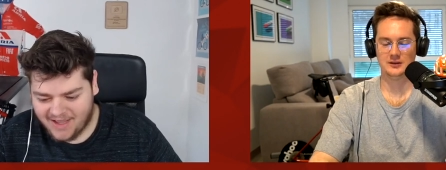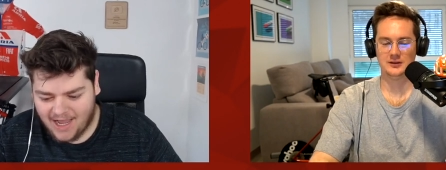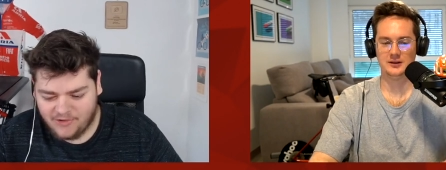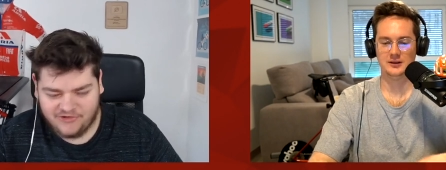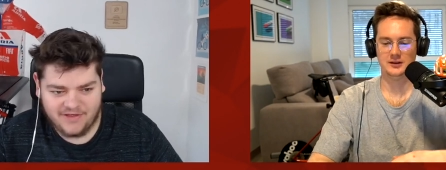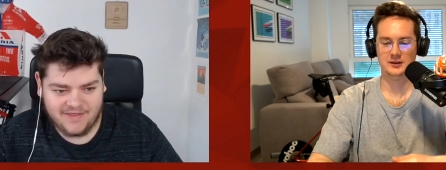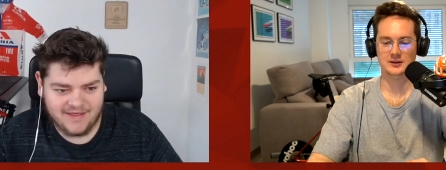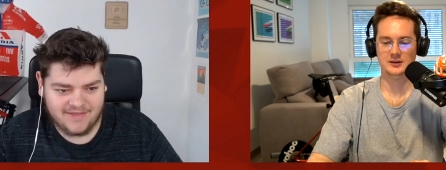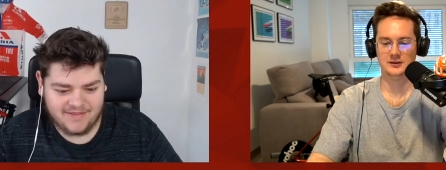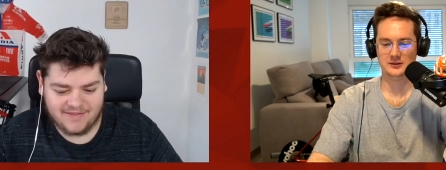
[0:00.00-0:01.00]
Speaker 1: how she
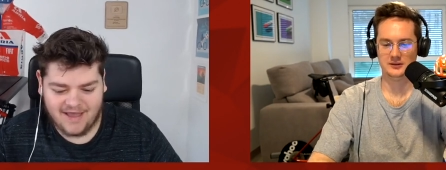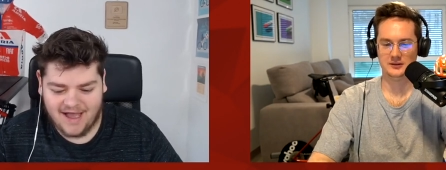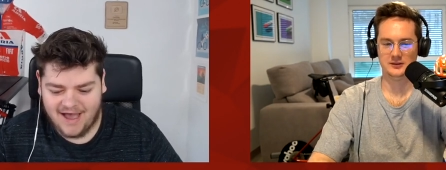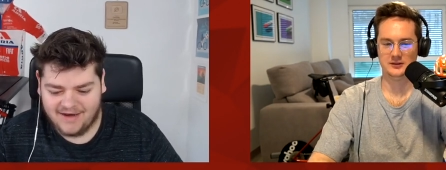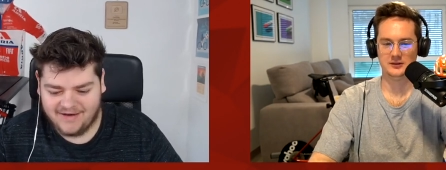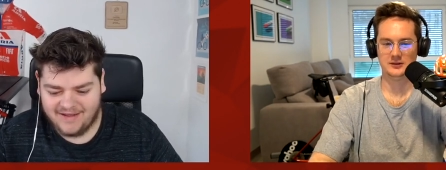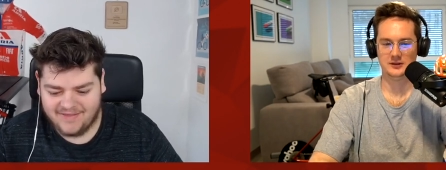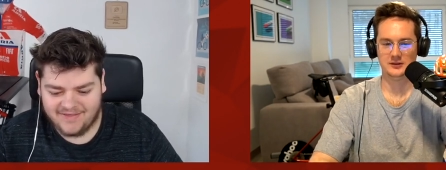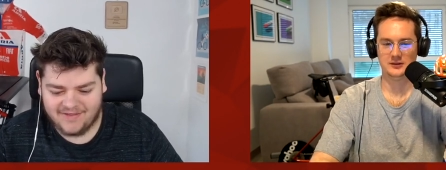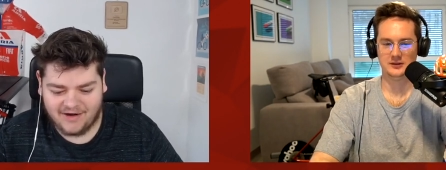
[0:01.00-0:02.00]
is at
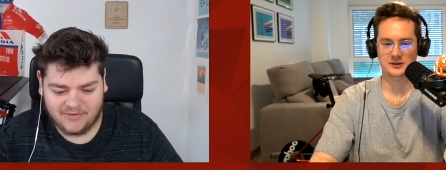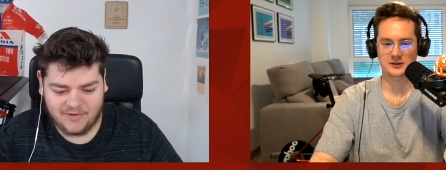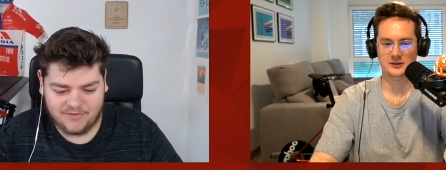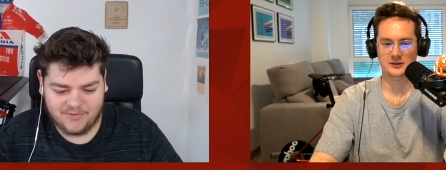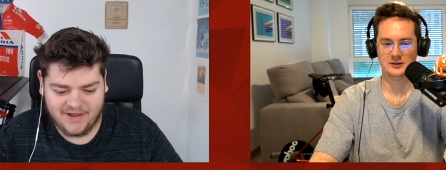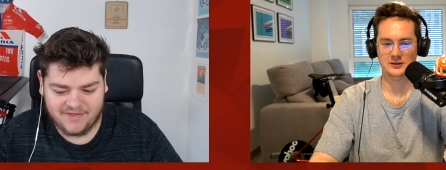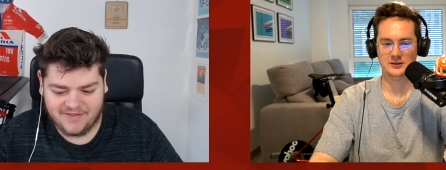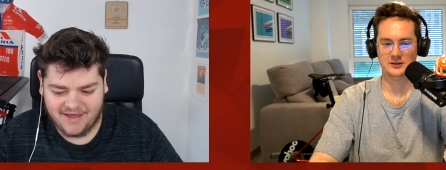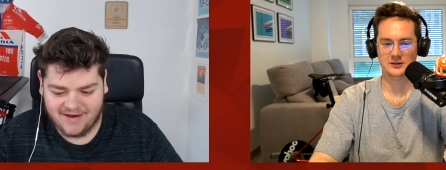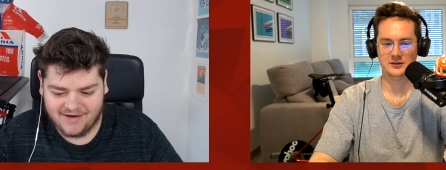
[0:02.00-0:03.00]
these cyclocross
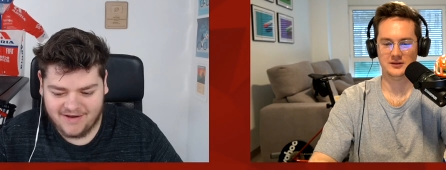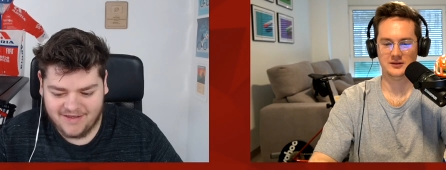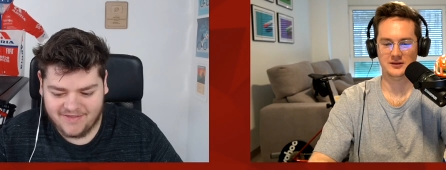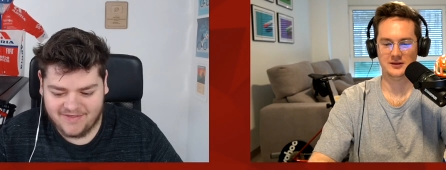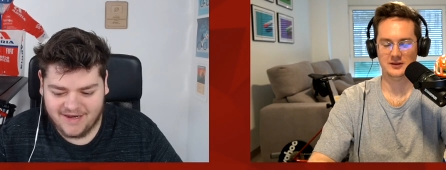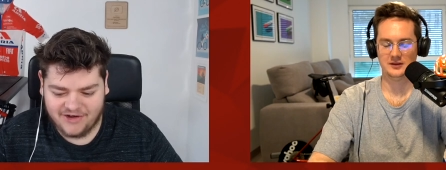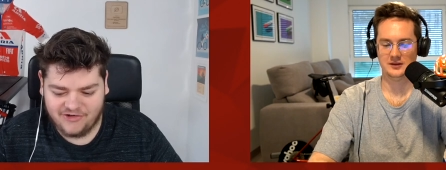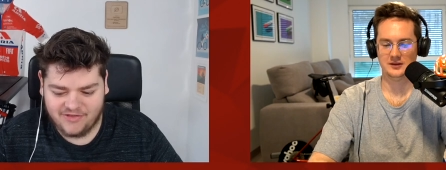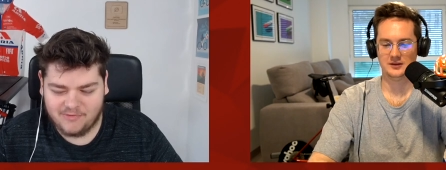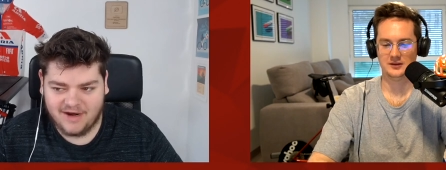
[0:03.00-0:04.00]
races, and say that
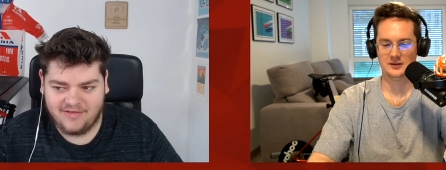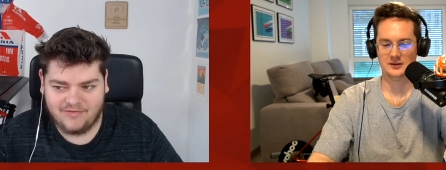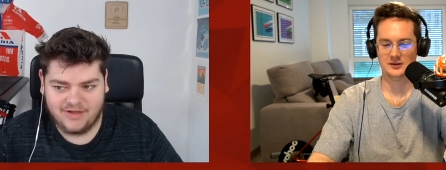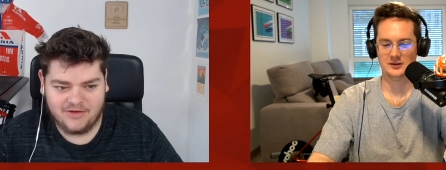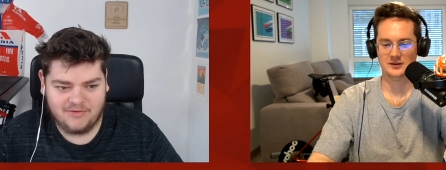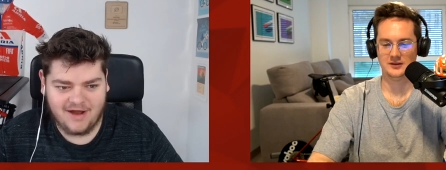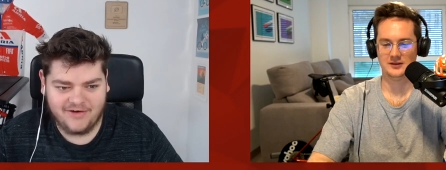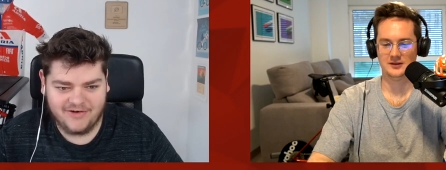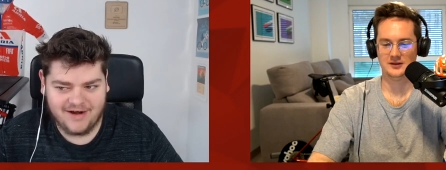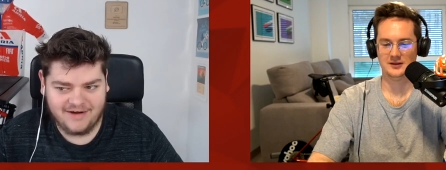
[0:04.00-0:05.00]
she's a relatively good
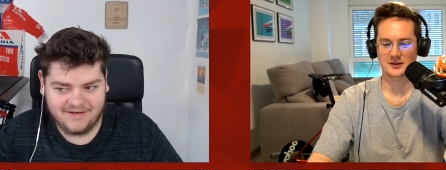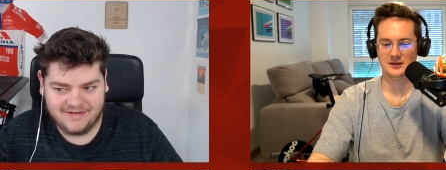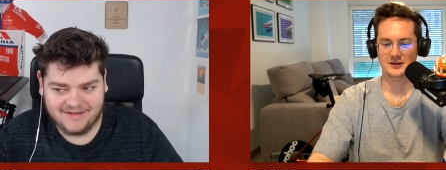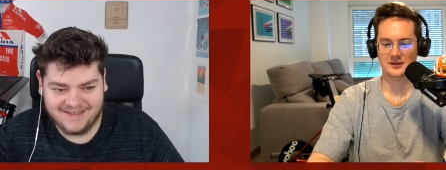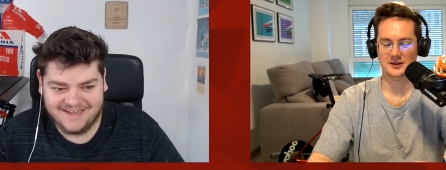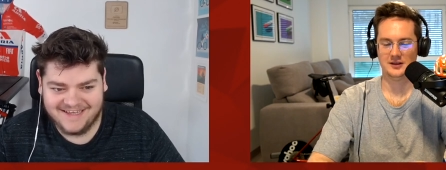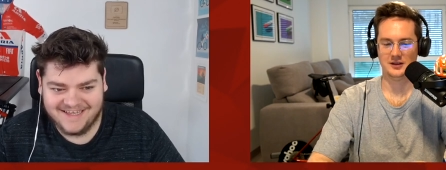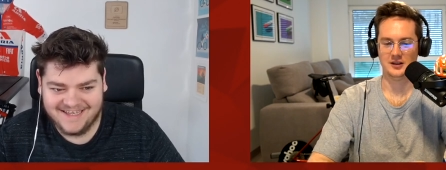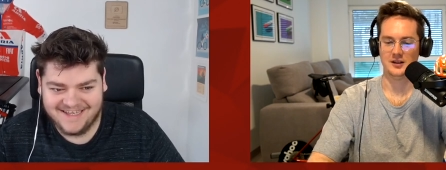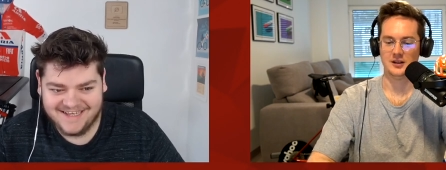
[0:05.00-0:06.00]
rider there.
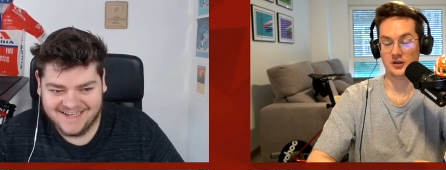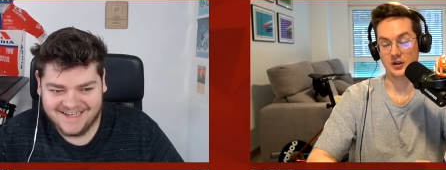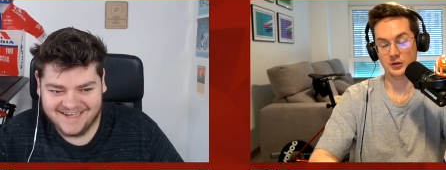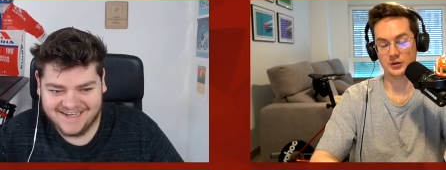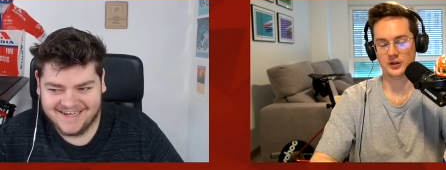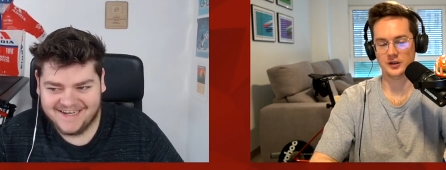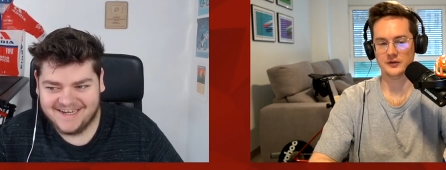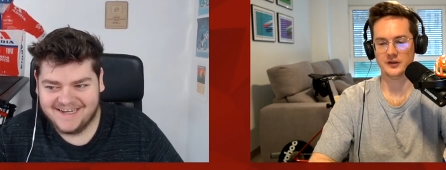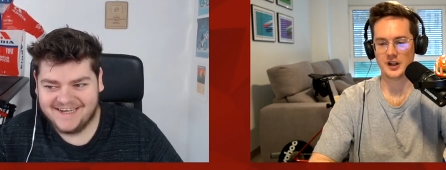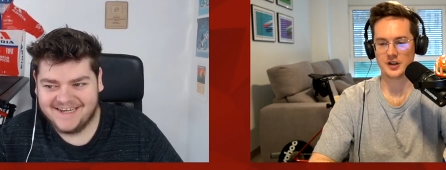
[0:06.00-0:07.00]
Speaker 2: She looked good in
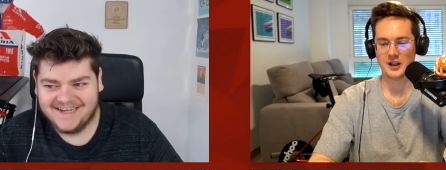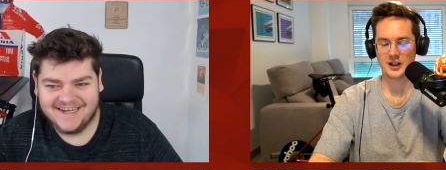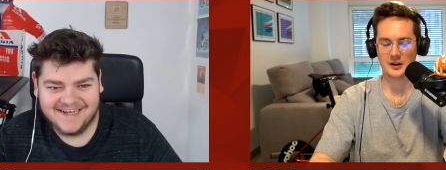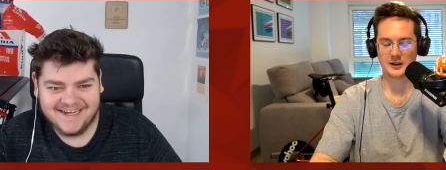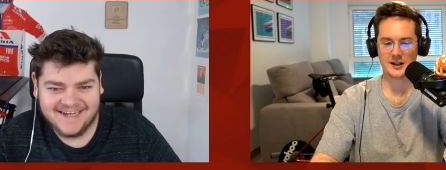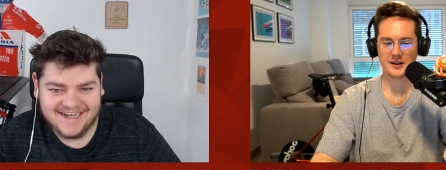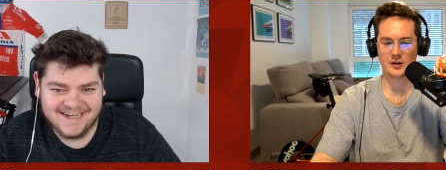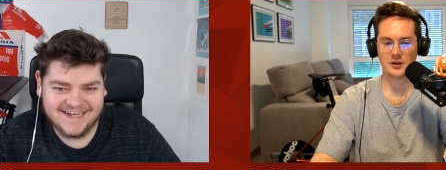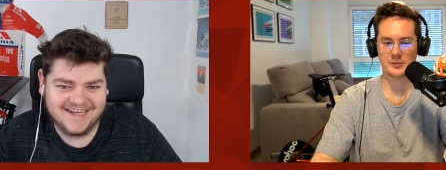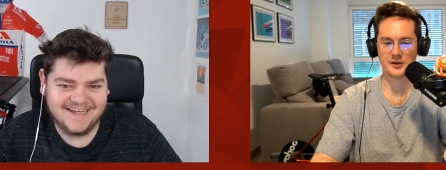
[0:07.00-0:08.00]
Flesch. Anyway, that's our
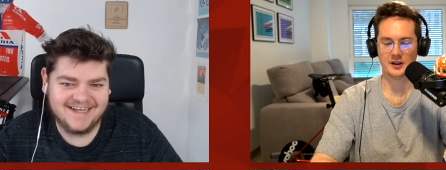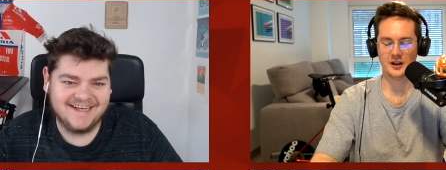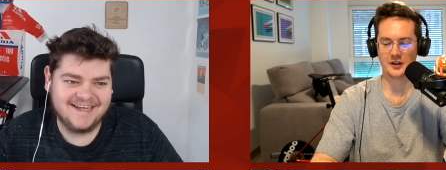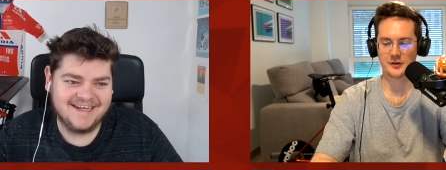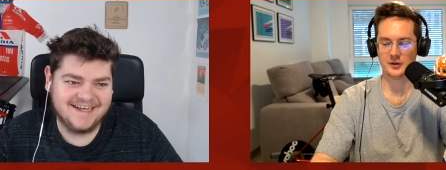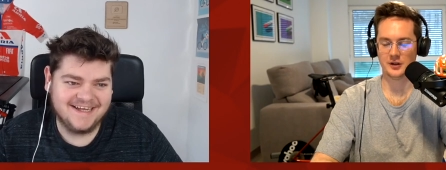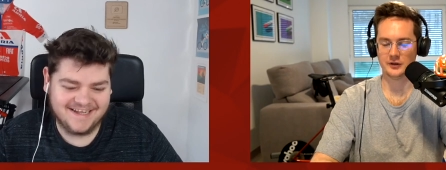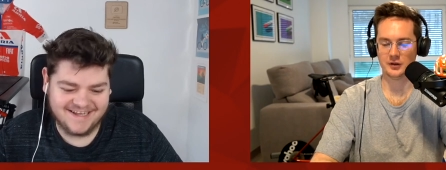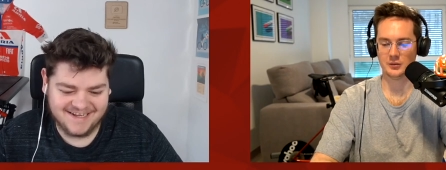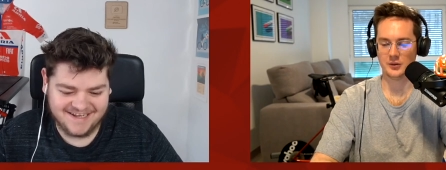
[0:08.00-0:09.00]
Women's Liège
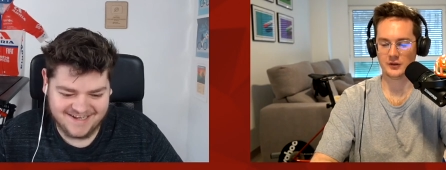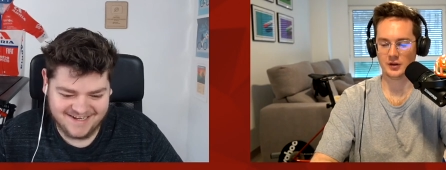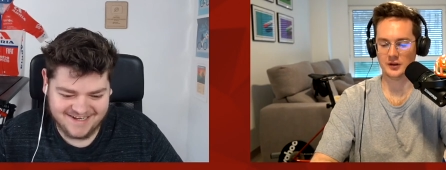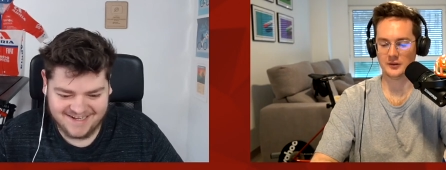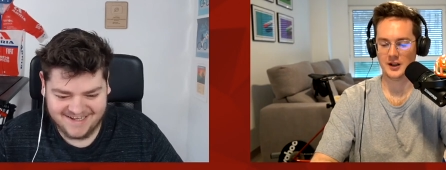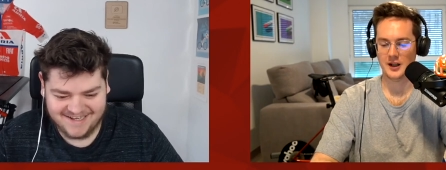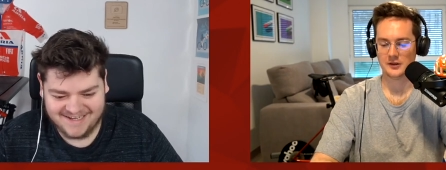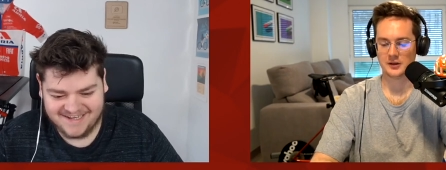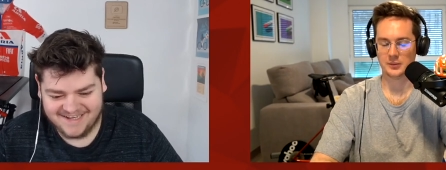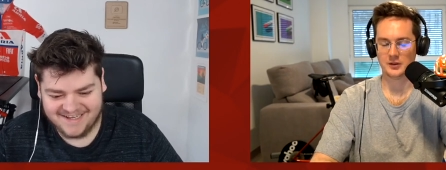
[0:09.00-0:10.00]
preview. We've gone
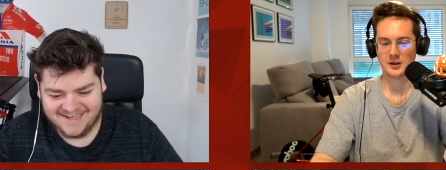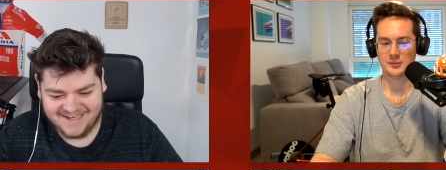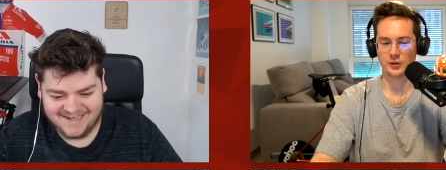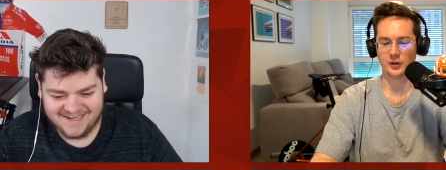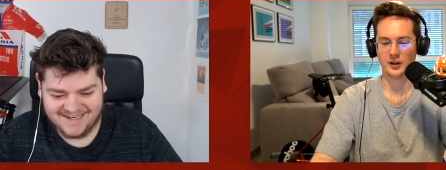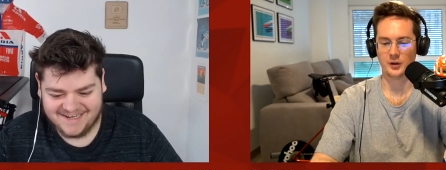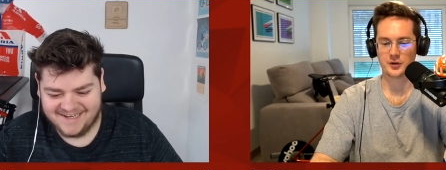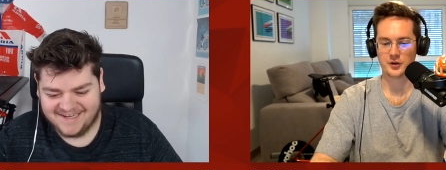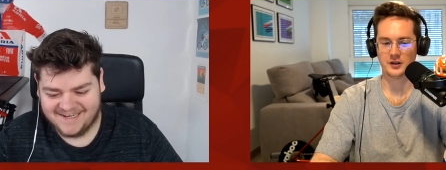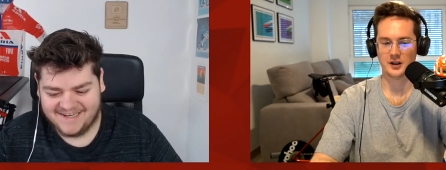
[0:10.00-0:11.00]
the pretty boring
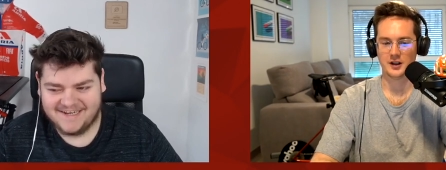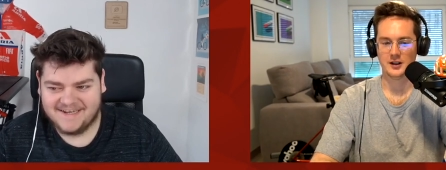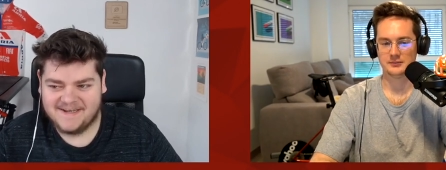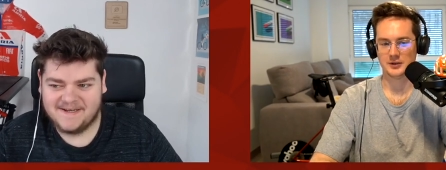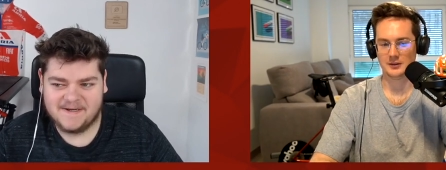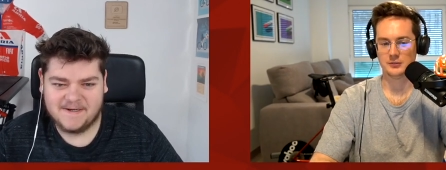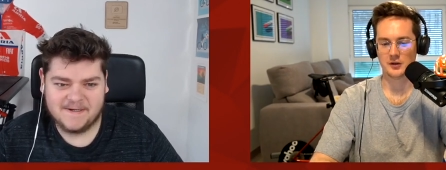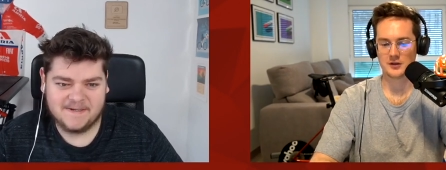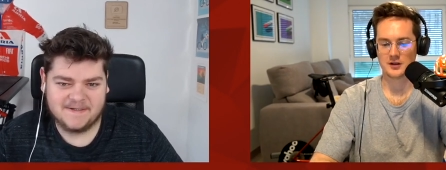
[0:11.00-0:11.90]
option, but most